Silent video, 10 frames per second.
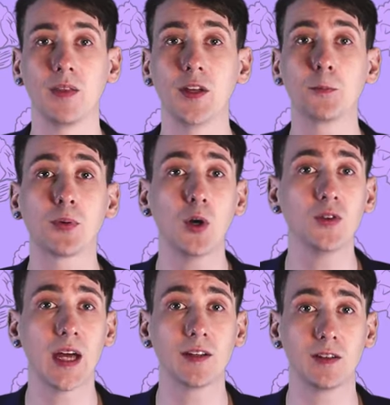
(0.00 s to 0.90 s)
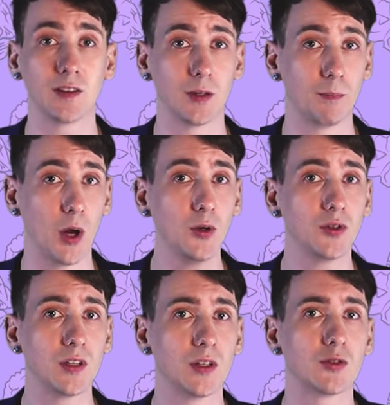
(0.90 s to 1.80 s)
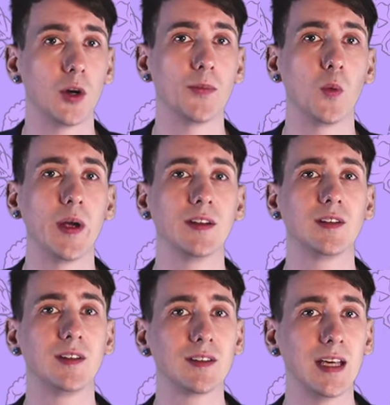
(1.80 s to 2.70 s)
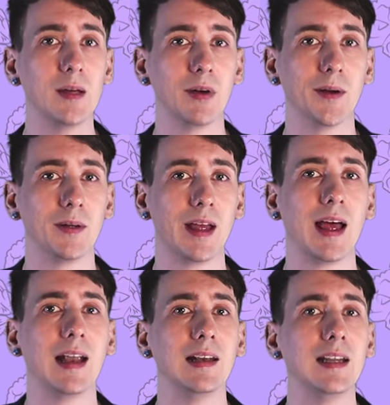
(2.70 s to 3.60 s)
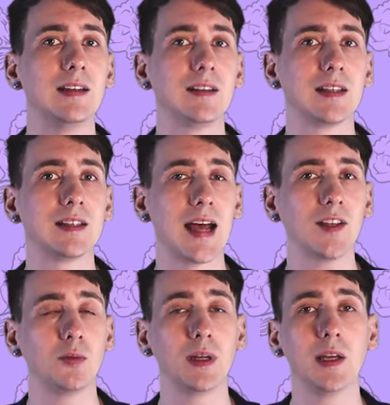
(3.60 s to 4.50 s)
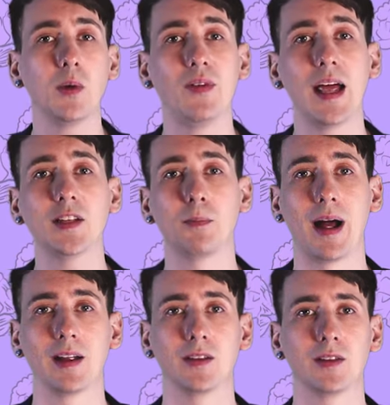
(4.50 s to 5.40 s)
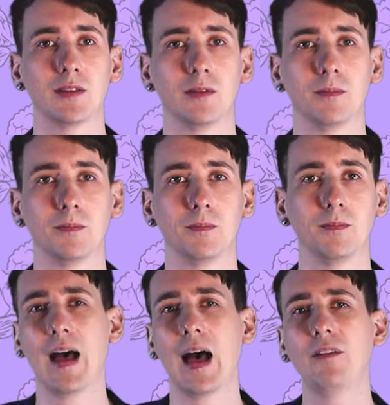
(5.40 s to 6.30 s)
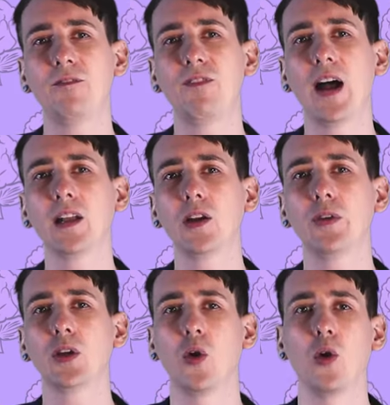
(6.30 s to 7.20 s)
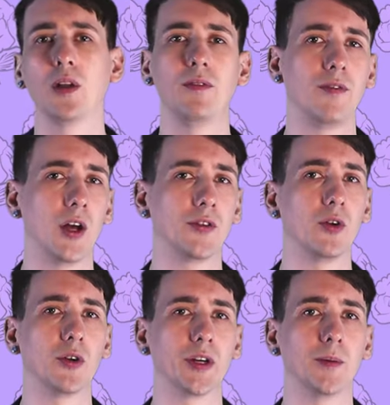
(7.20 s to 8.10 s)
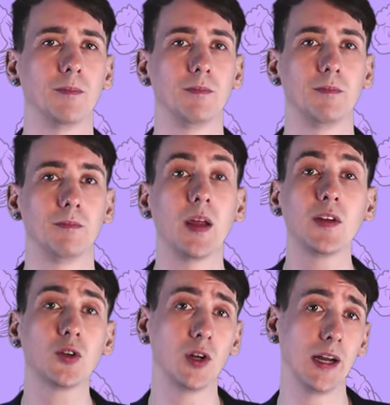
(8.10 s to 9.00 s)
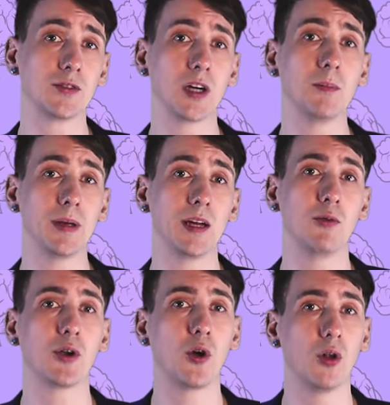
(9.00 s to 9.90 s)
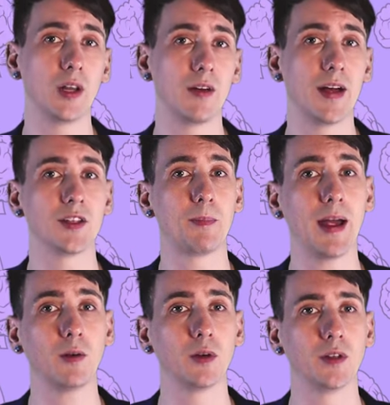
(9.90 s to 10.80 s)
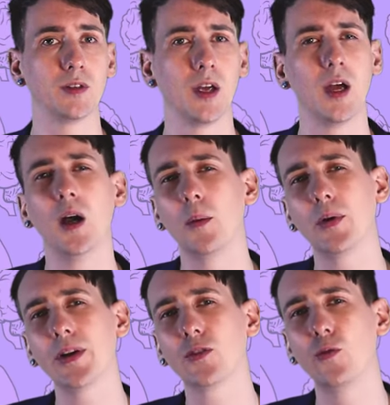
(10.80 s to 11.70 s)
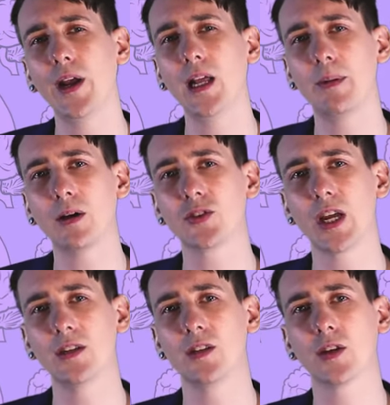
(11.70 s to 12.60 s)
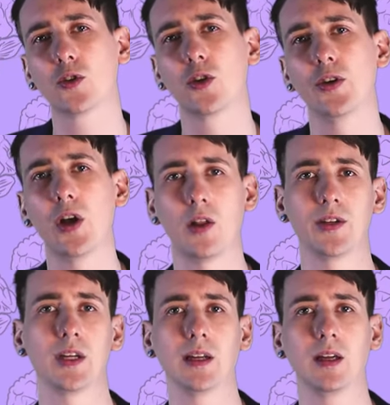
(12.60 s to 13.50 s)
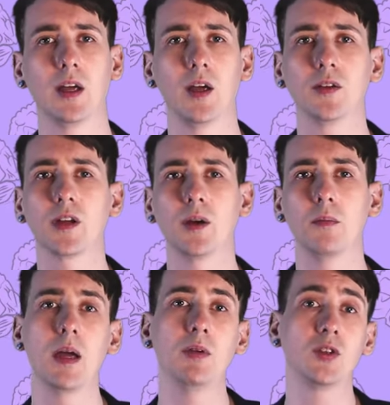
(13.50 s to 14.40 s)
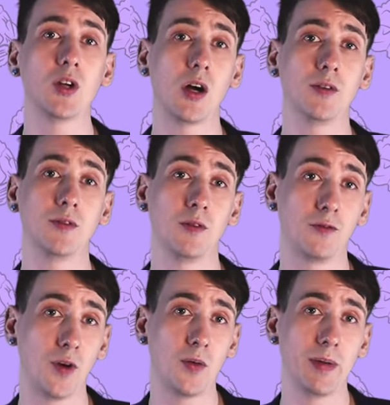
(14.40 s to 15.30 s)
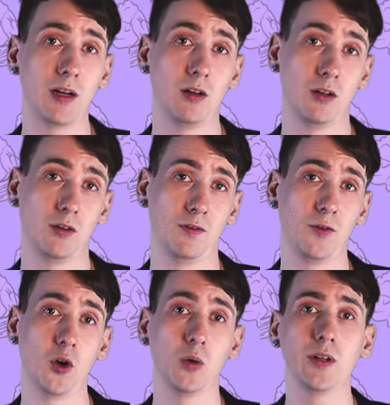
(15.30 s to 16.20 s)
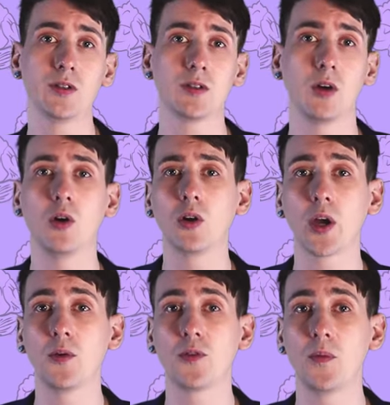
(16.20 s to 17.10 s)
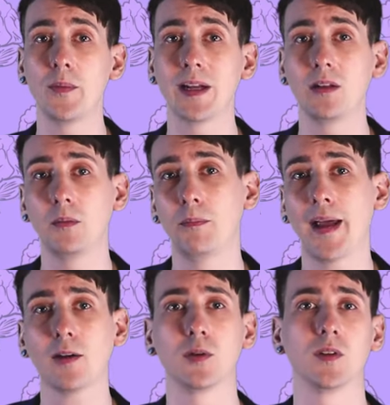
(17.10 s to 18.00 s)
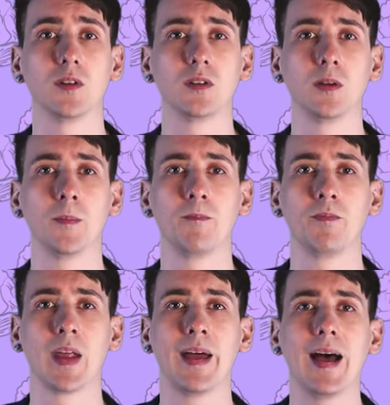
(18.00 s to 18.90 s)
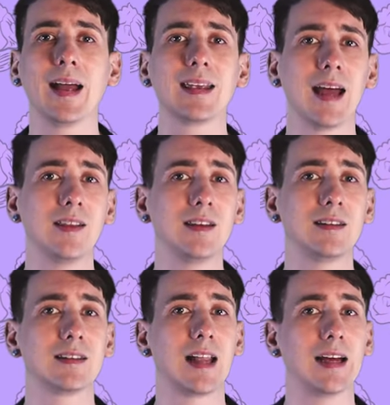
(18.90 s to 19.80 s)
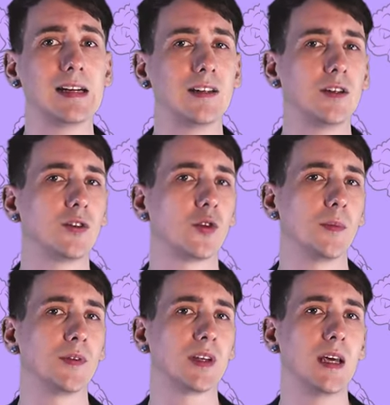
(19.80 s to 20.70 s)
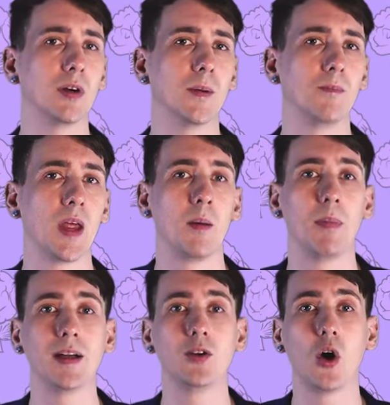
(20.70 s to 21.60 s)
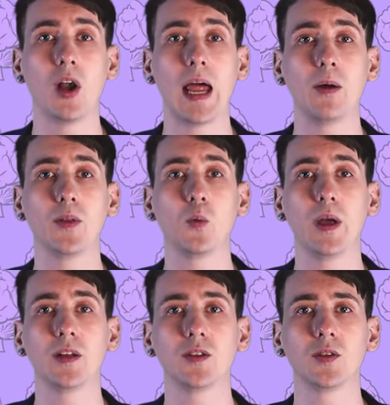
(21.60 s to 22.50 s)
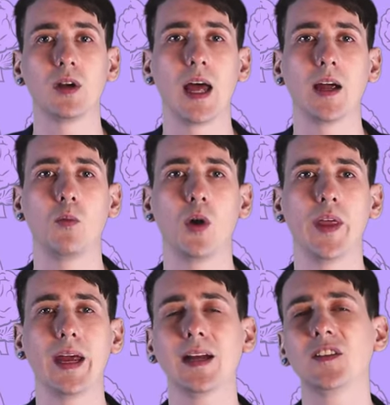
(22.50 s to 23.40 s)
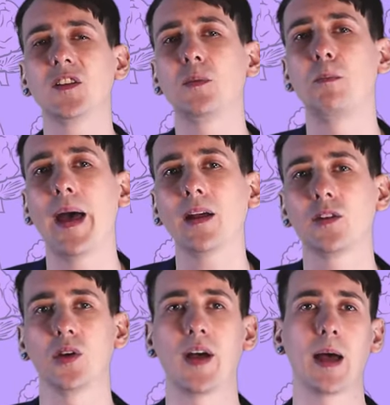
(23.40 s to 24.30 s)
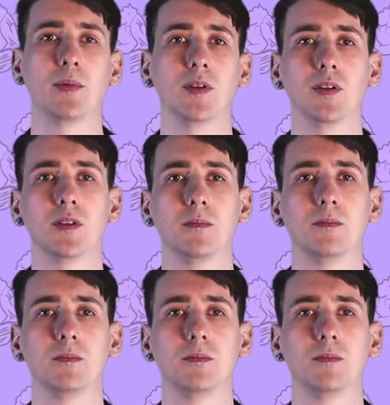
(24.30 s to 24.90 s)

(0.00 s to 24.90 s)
This process is supposed to disrupt the witness's schema, leading to testimony with less bias. And finally, recall in reverse order. Now, this could literally be recall the events backwards, but it's really about changing the chronology. So maybe starting from the middle forwards or going from the middle backwards. Again, this is likely to disrupt schema by not allowing the witness to rely on what they expect to have happened.